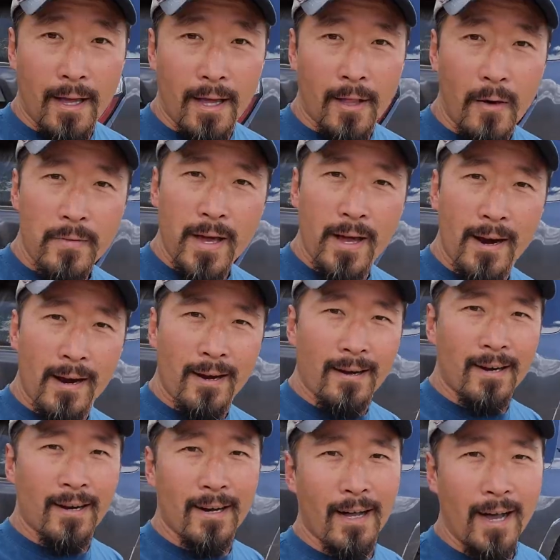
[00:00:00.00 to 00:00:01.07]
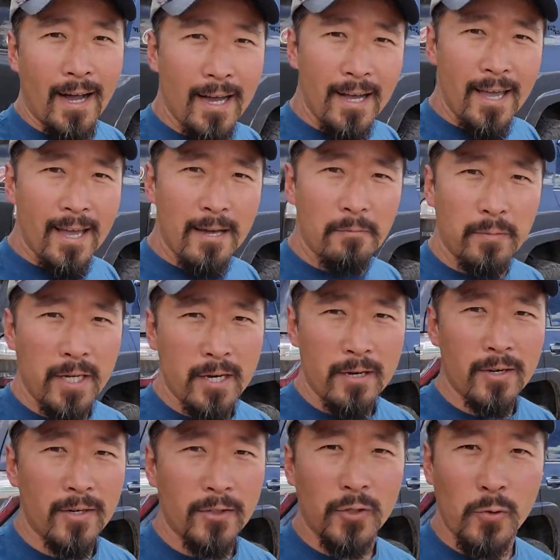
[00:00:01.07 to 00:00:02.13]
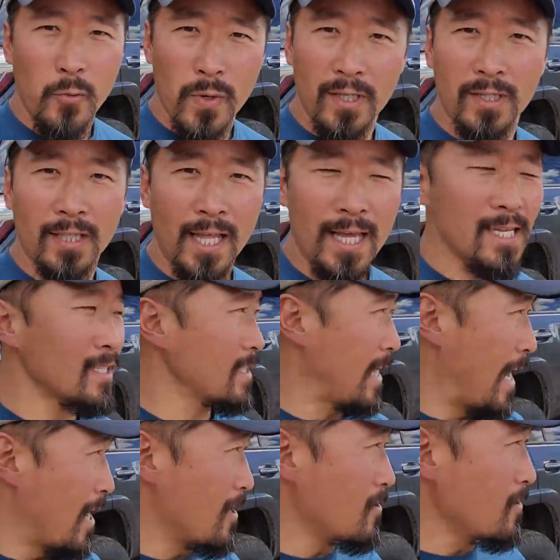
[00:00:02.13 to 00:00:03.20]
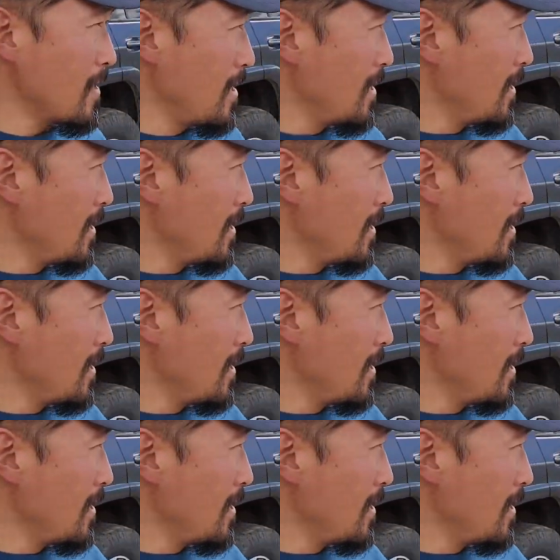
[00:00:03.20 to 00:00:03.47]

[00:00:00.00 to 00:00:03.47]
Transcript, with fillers: Hello there. I am near Twin Lakes now.